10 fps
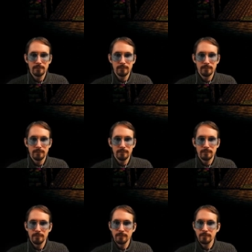Yeah,
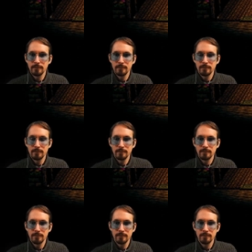the wrong medicine
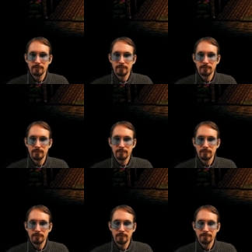could make things
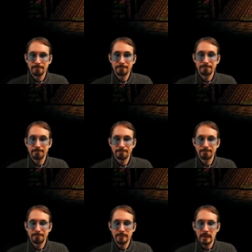worse, and quick.
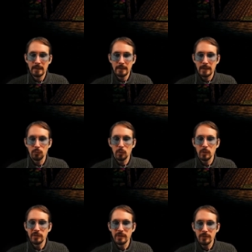That's
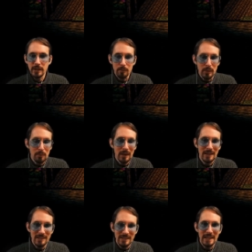one reason if you get bitten
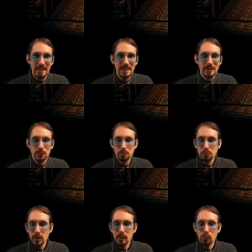by a snake, it's
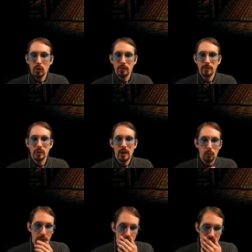pretty important to
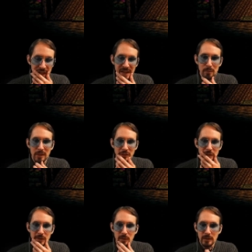figure out which snake
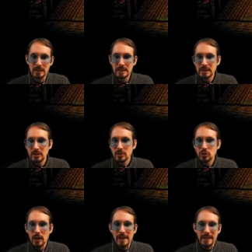bit you or
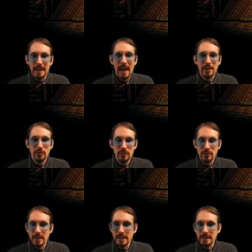try to catch
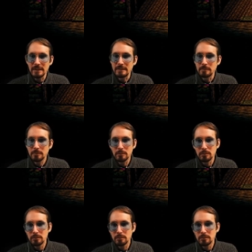the snake and